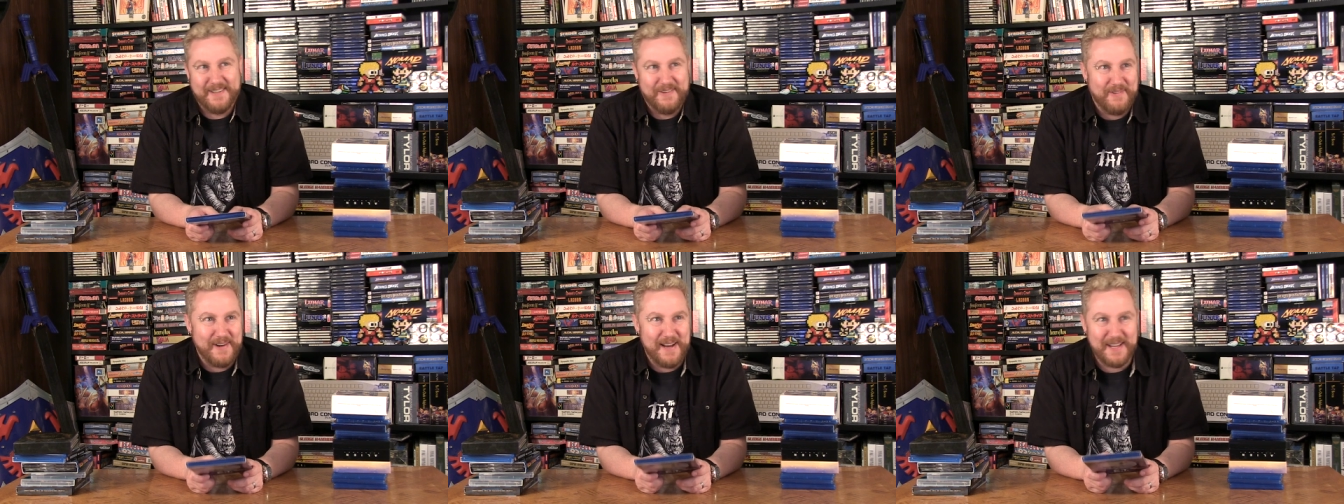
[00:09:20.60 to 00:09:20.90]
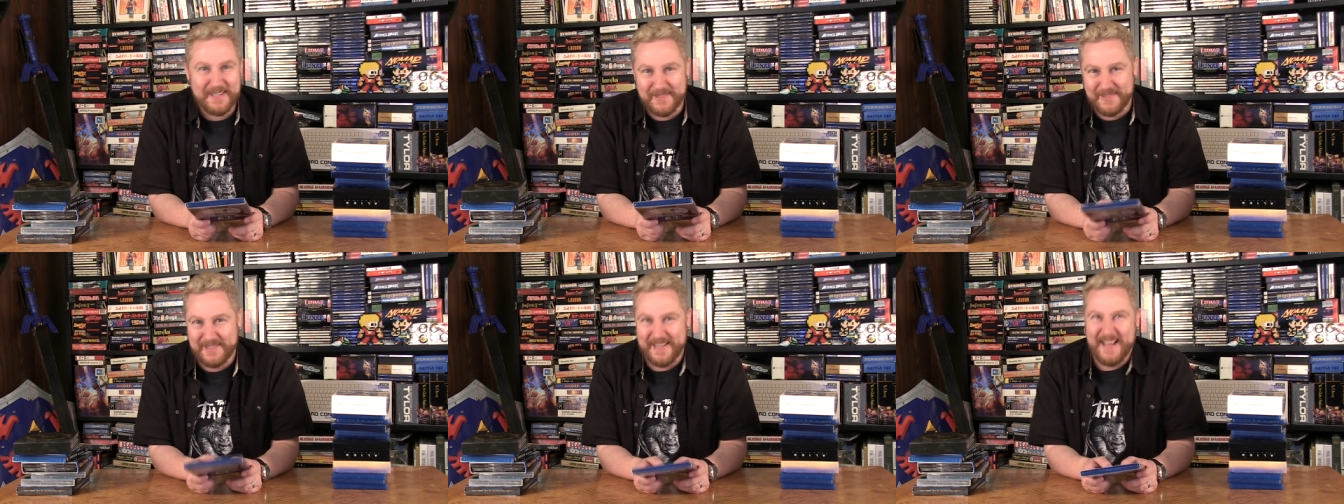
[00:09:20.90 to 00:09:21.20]
You know, what
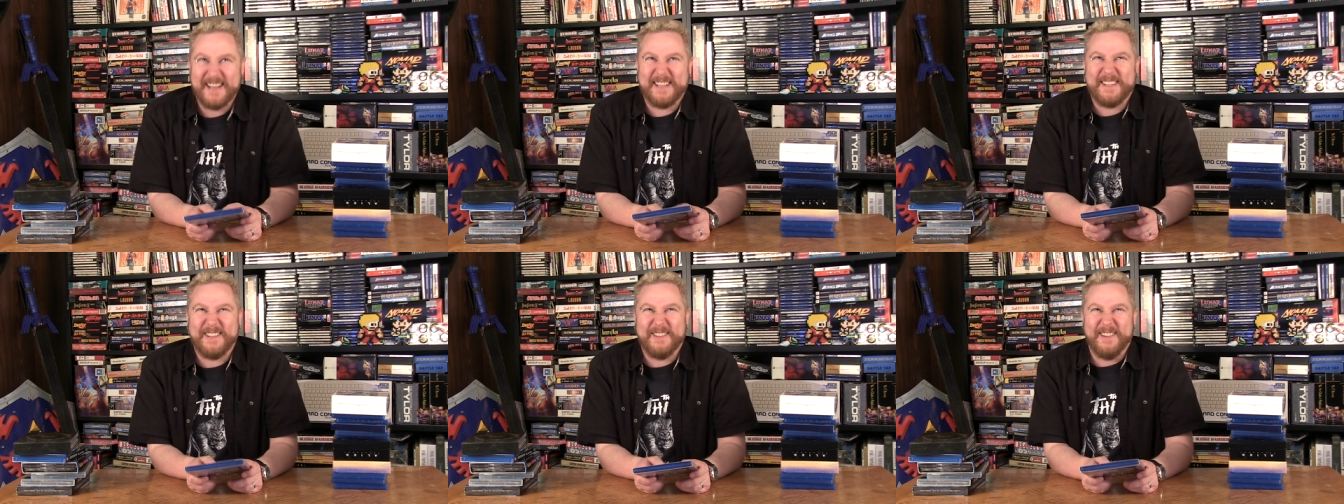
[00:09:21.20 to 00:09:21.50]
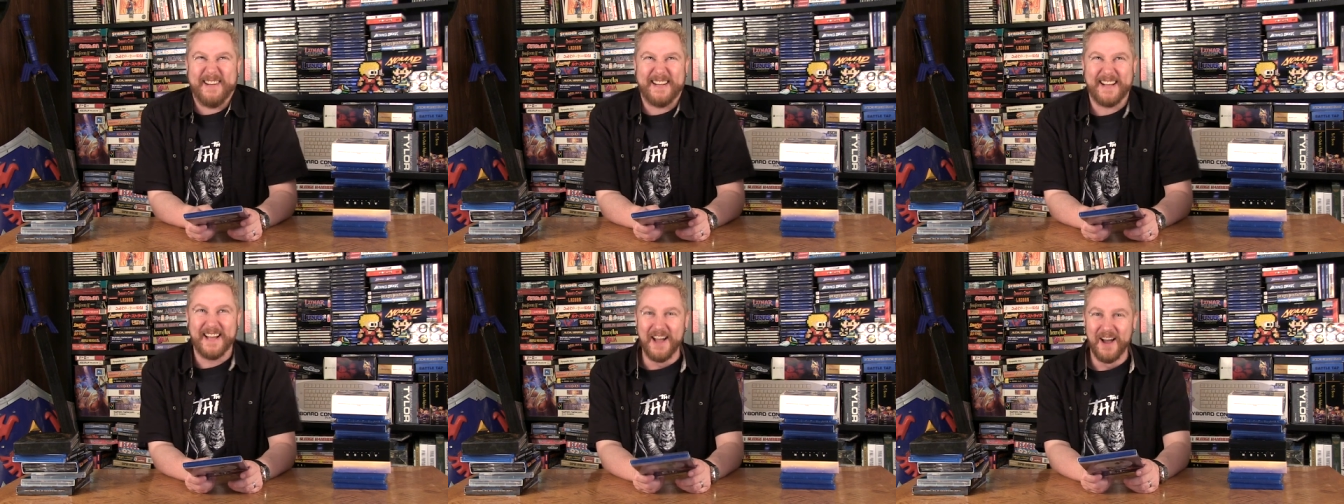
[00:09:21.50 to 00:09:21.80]
else was I
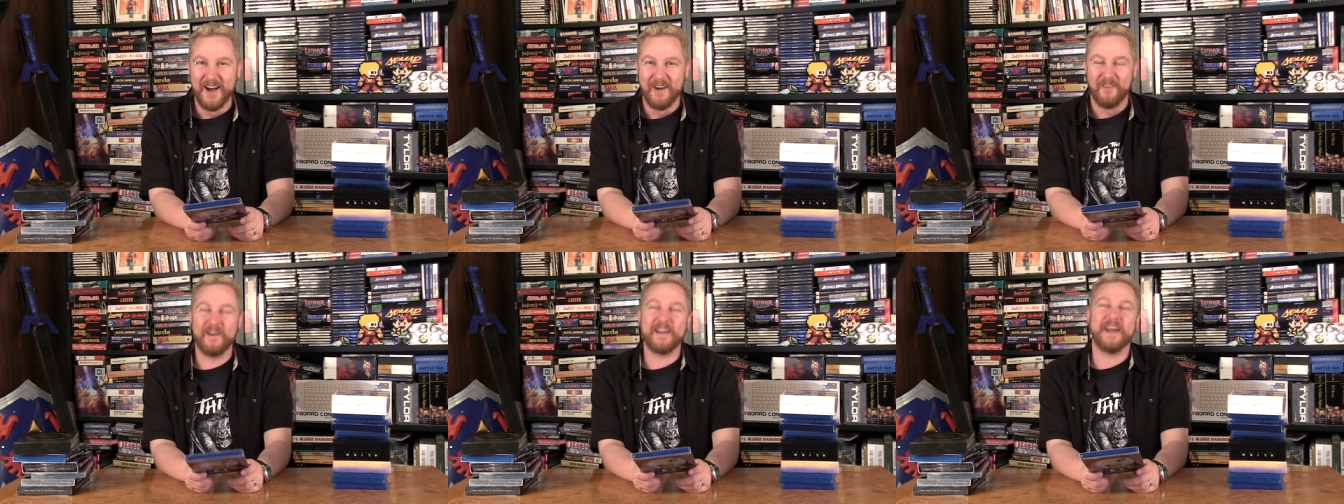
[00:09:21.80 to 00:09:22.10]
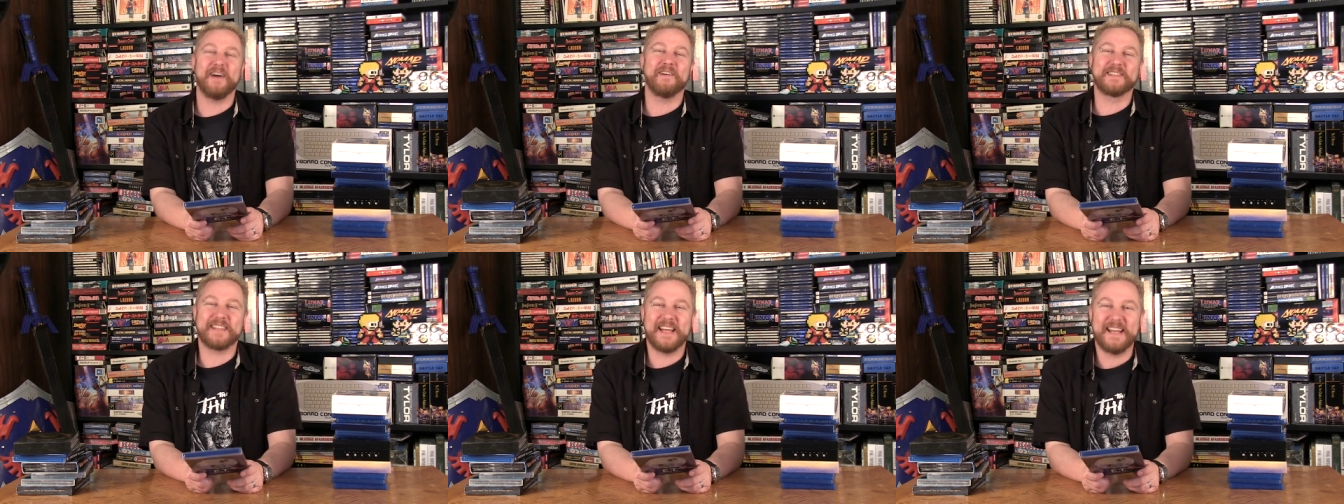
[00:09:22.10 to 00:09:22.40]
doing when
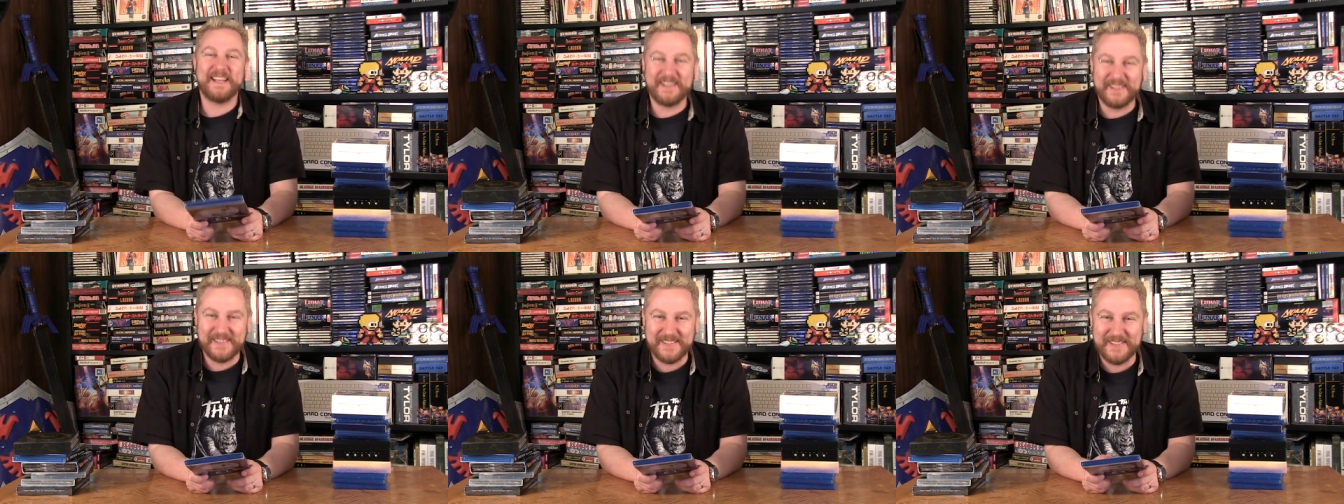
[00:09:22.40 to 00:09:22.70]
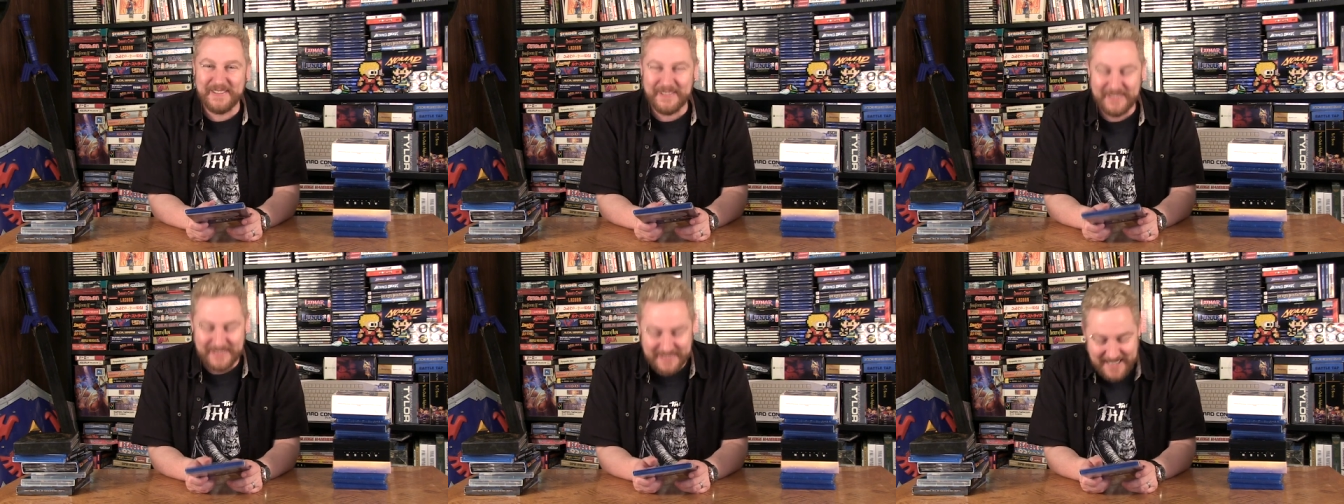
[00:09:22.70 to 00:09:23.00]
I was eight
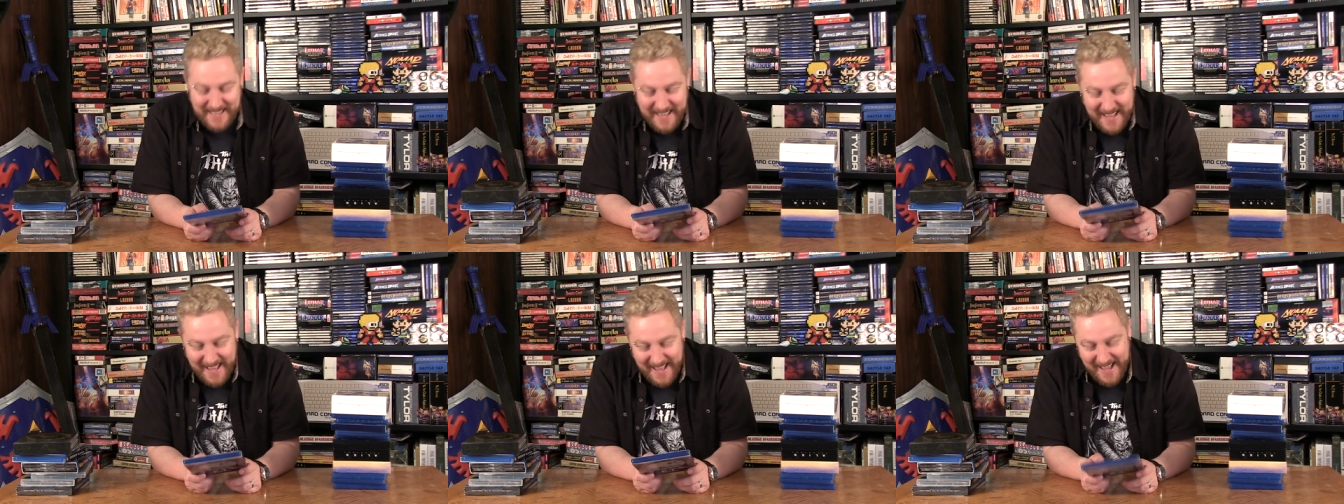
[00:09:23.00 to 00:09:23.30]
years old?